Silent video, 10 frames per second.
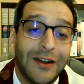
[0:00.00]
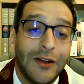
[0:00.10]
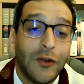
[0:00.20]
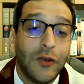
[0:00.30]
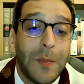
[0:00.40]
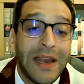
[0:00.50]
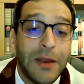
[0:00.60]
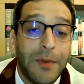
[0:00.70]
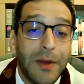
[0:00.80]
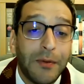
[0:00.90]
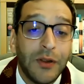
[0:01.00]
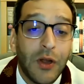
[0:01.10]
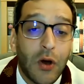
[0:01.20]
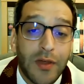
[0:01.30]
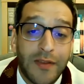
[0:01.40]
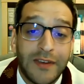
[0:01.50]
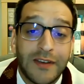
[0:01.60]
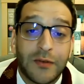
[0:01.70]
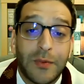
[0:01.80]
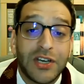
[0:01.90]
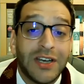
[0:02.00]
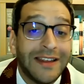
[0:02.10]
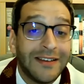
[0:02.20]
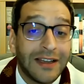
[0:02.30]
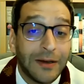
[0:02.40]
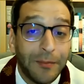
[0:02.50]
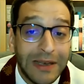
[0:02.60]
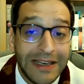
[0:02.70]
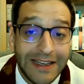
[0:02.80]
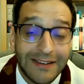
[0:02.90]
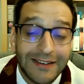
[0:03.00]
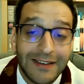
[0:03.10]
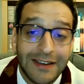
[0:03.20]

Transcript: Not many people know that this expression isn't complete.